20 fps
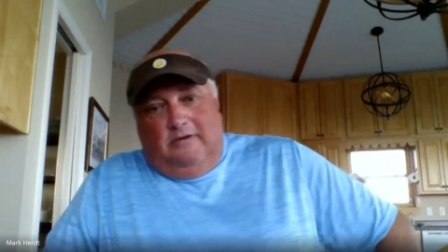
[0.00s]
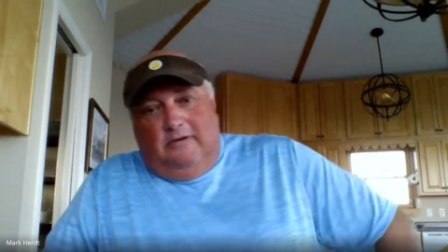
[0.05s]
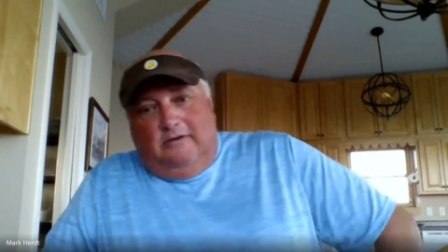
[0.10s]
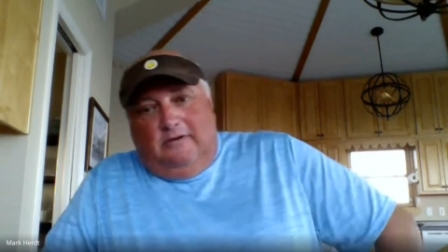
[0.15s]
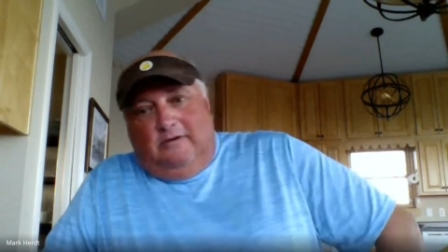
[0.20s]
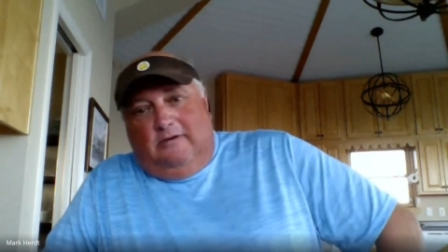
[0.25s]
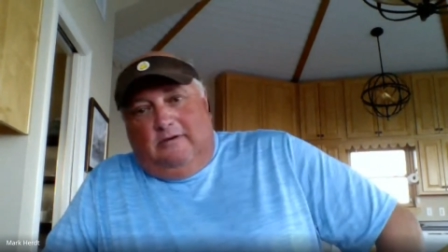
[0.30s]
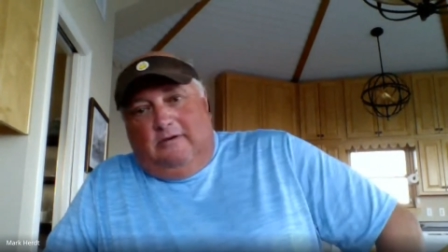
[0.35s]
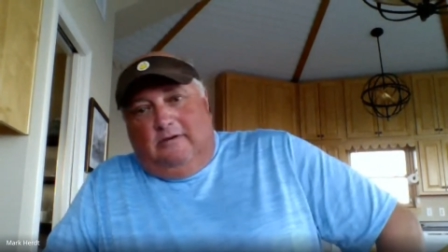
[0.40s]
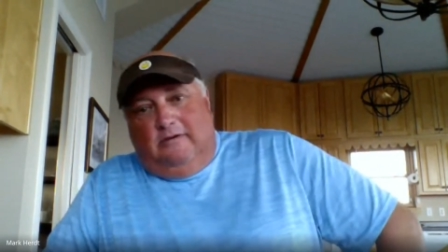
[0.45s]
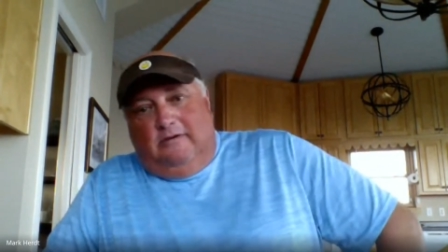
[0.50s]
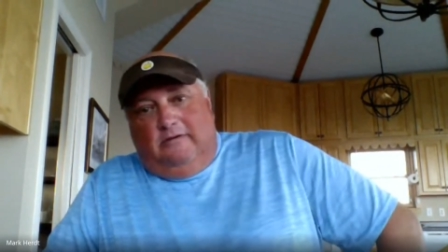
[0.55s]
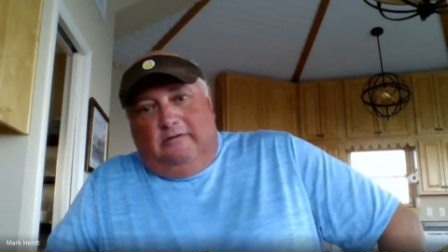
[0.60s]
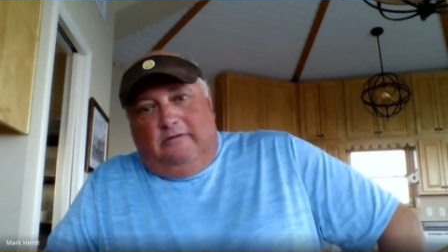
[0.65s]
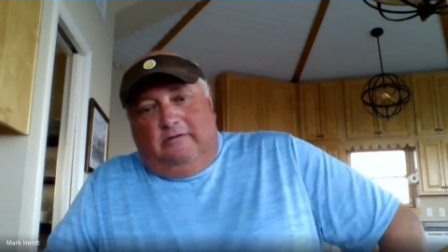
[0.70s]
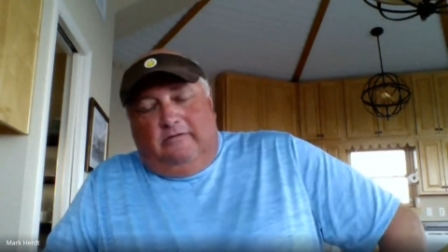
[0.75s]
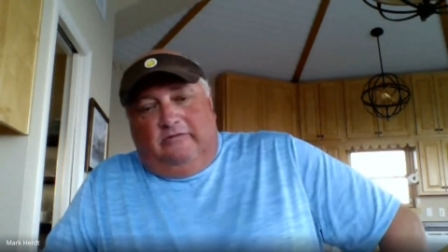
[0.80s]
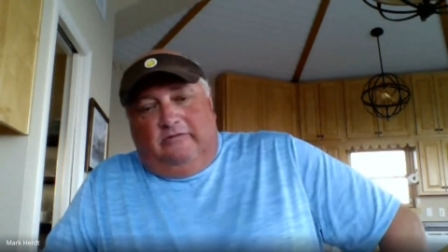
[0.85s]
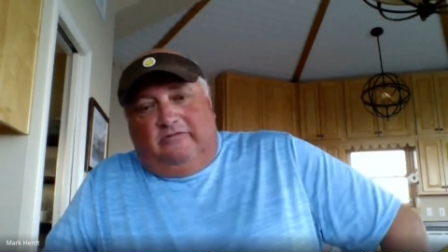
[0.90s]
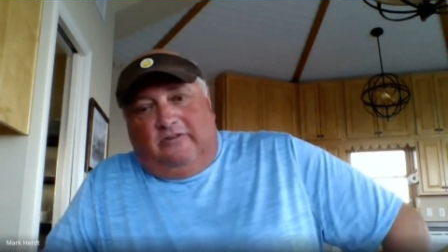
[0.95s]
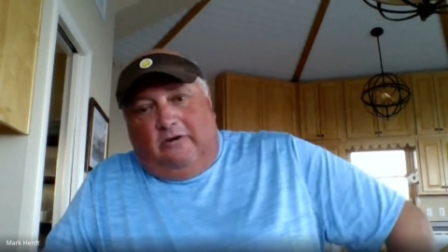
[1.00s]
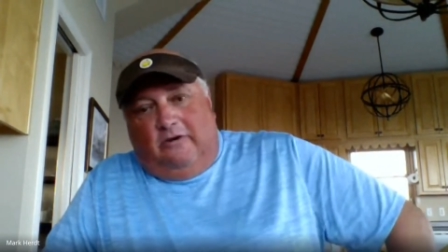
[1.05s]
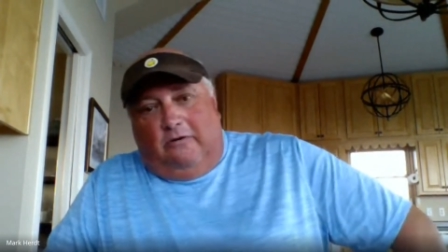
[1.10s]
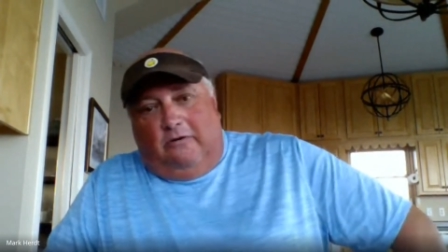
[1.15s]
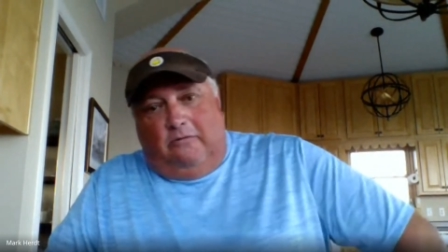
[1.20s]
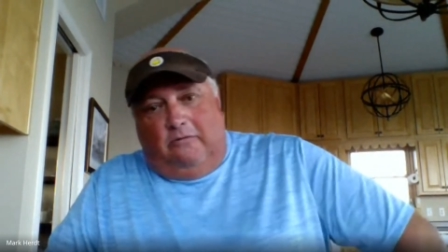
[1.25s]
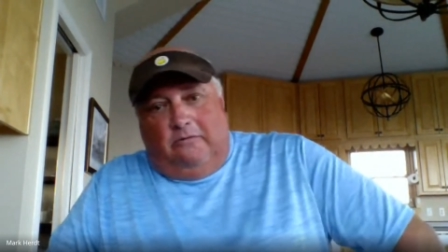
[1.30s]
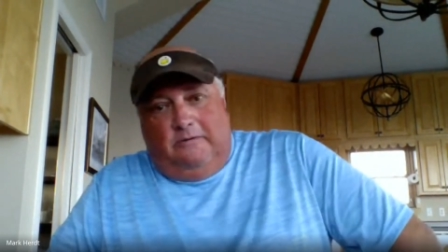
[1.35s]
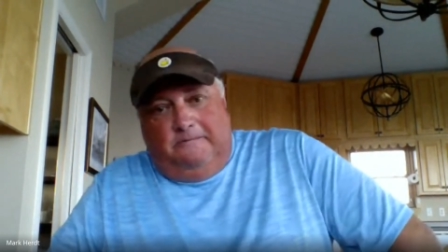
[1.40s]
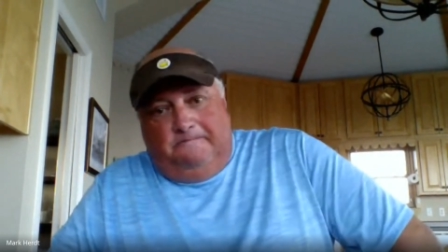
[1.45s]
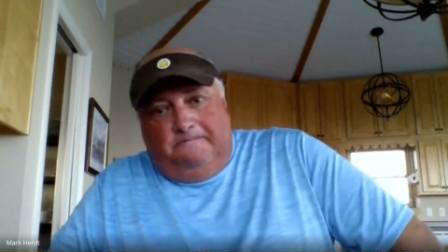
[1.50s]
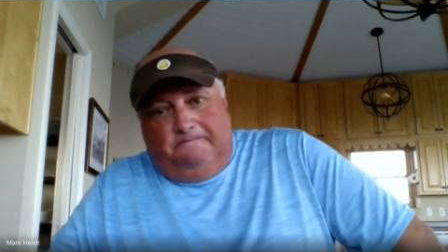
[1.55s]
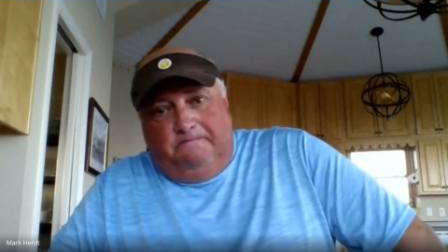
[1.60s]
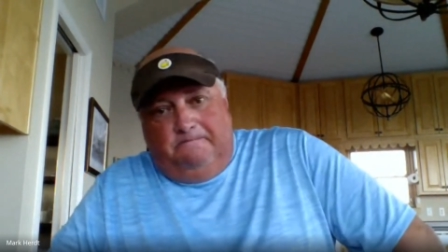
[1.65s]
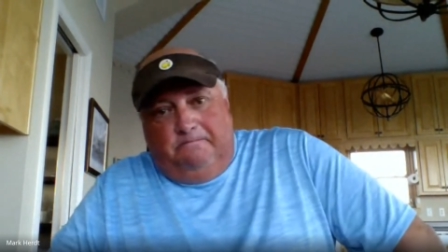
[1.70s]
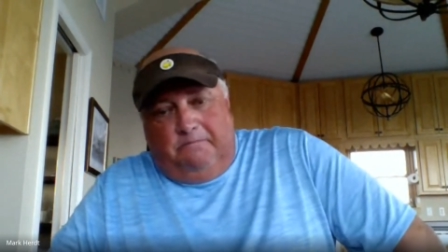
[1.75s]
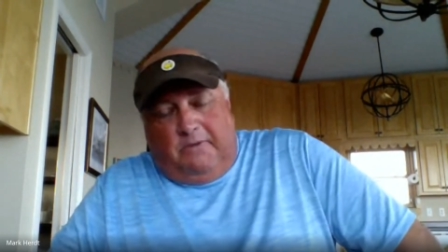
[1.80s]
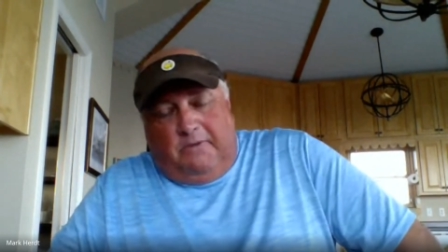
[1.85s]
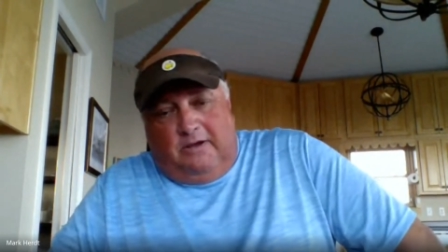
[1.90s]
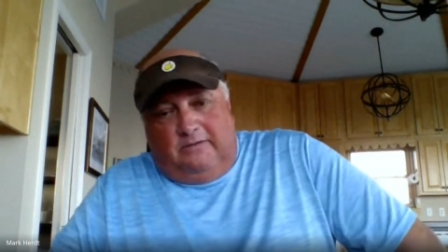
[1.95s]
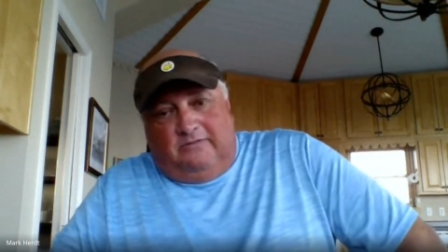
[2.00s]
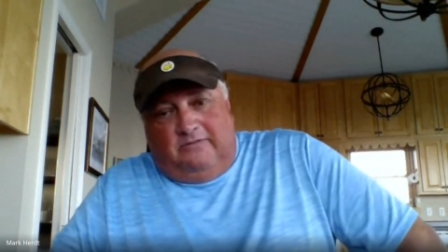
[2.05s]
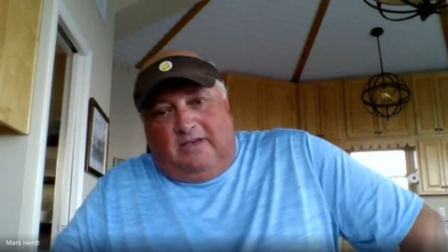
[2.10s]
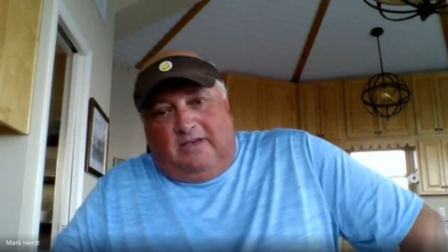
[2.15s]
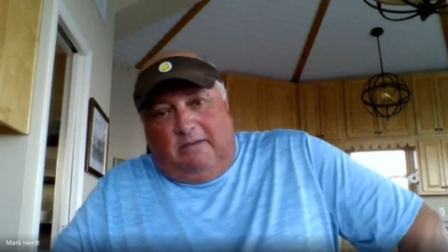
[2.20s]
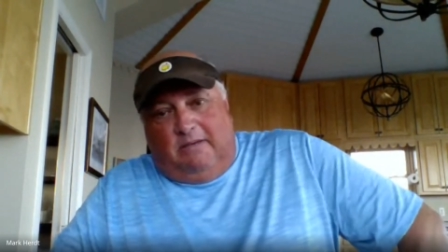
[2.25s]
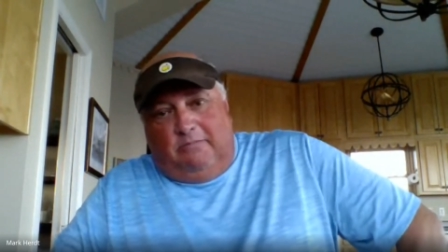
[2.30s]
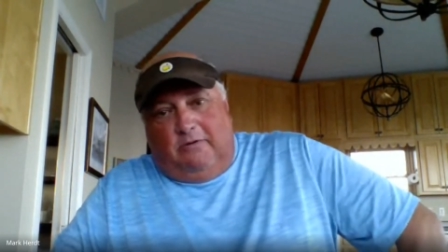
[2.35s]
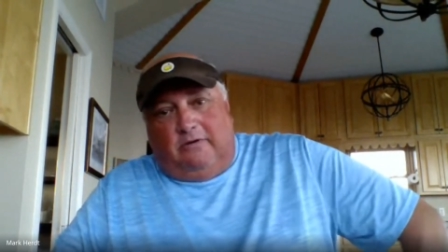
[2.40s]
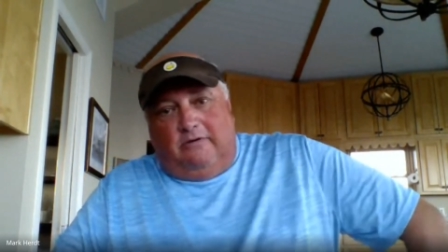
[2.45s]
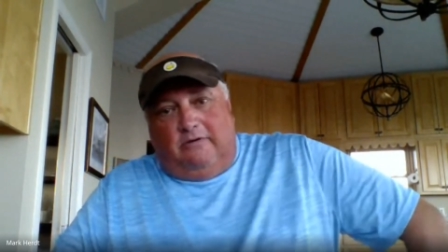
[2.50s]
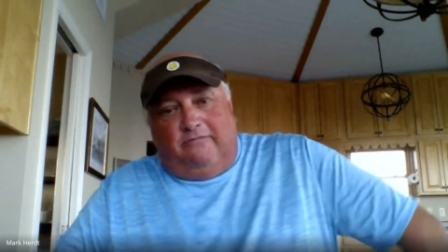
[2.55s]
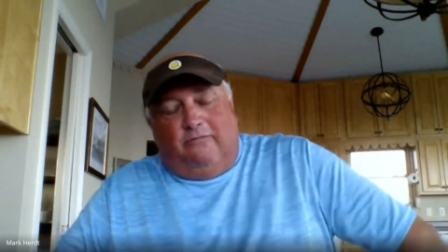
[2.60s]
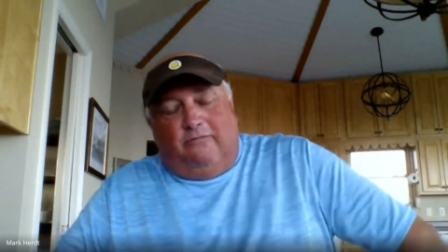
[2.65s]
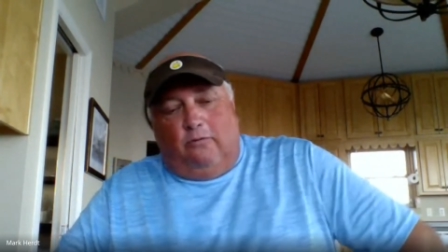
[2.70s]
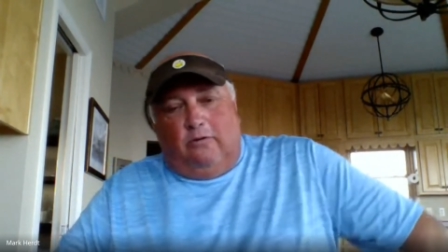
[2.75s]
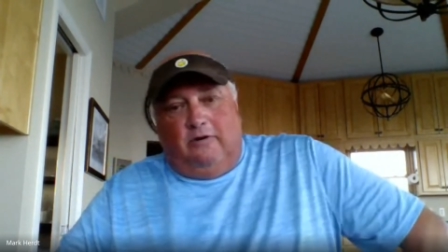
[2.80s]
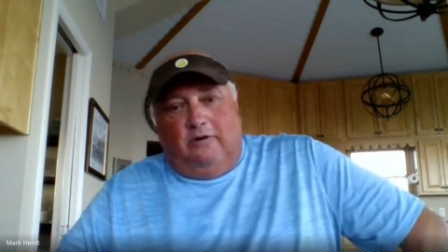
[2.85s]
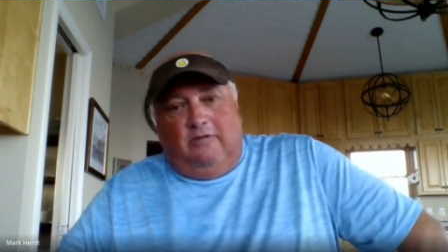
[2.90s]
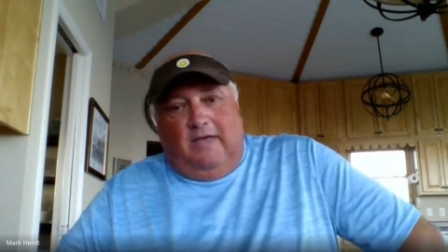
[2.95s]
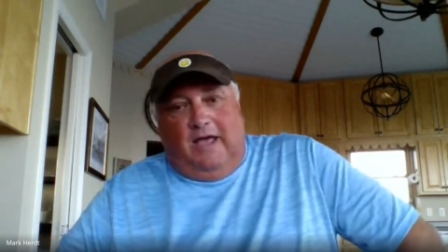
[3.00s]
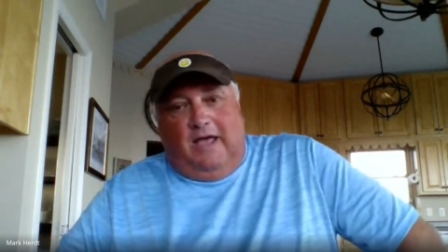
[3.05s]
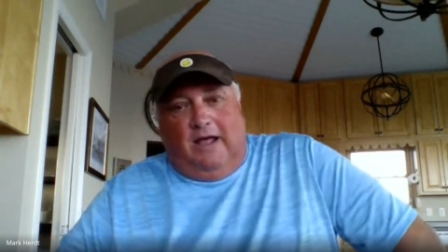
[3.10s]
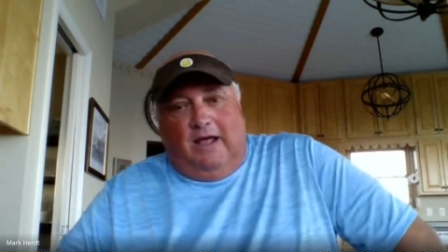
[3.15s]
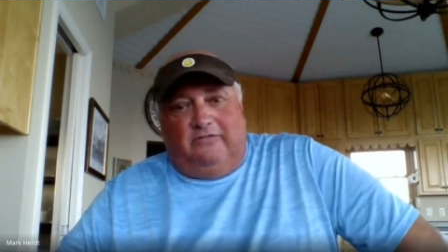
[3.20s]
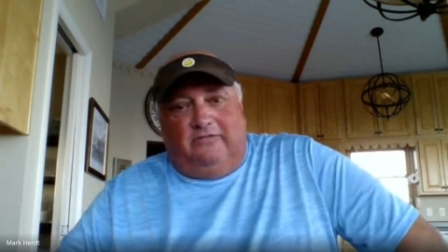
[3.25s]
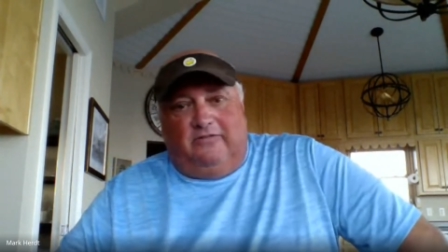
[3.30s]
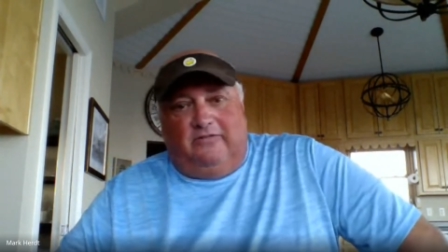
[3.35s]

Yeah. So, but I'm looking forward can, to that.